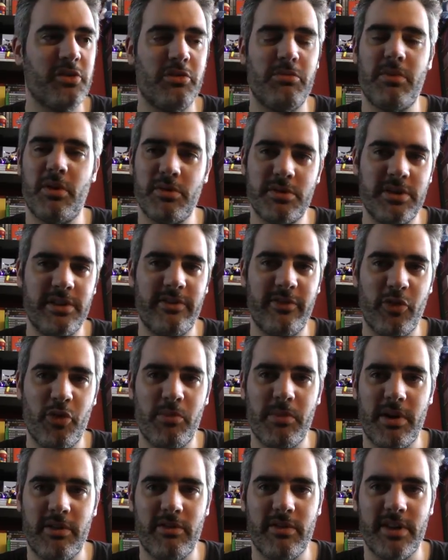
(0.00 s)
to a
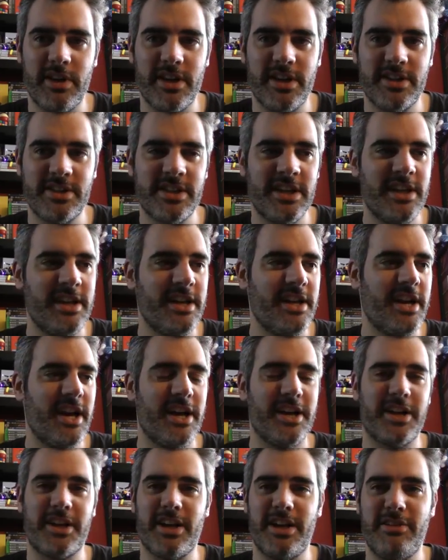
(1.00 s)
multi-format release,
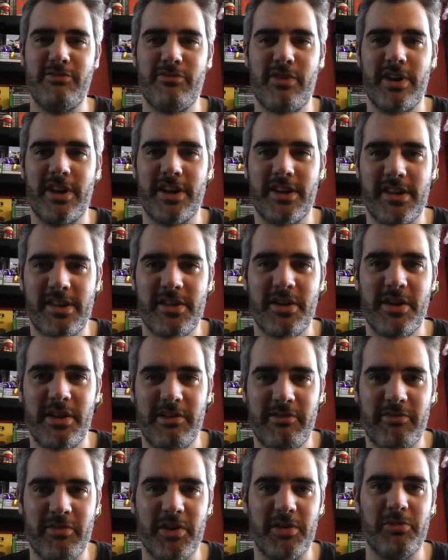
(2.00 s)
and a game running at
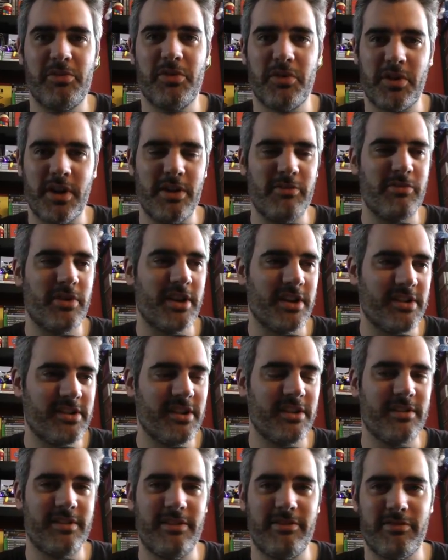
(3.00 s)
30 frames to a game running at
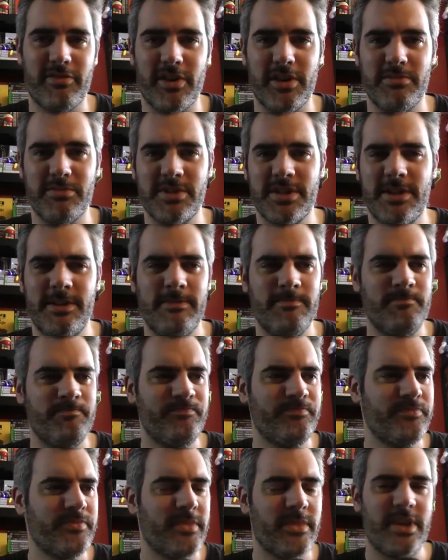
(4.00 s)
60 frames.
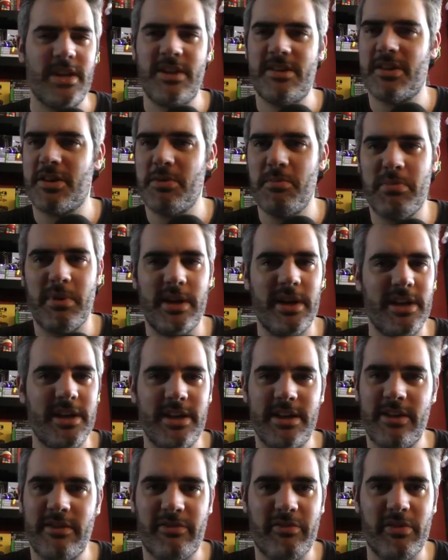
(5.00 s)
These are
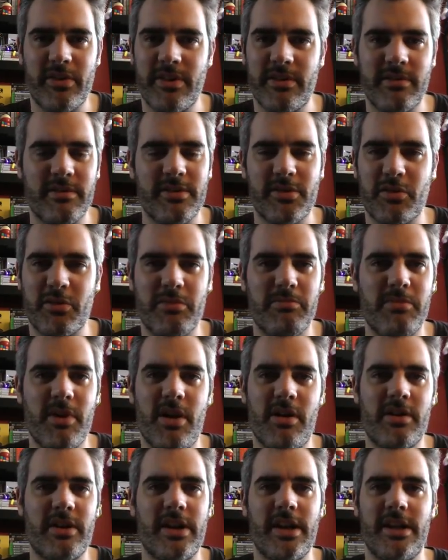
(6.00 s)
completely different sort of
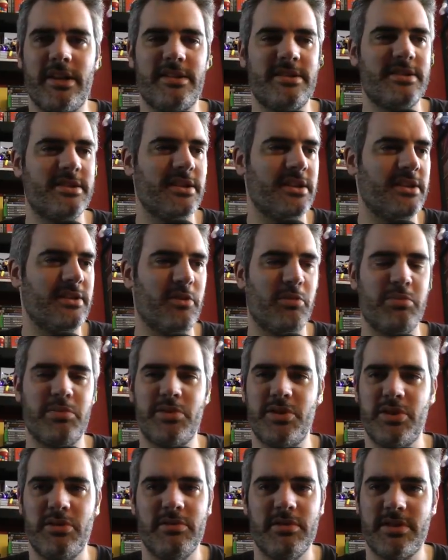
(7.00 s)
markets and
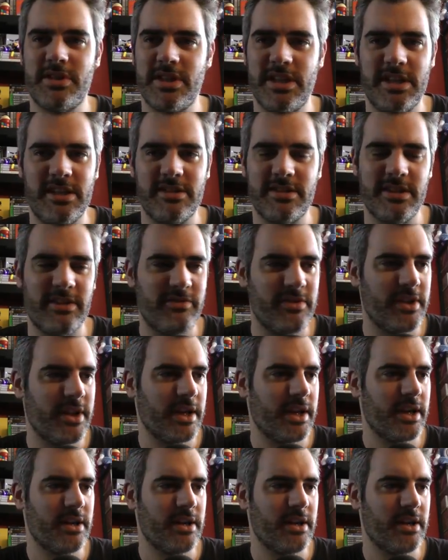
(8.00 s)
opportunities and everything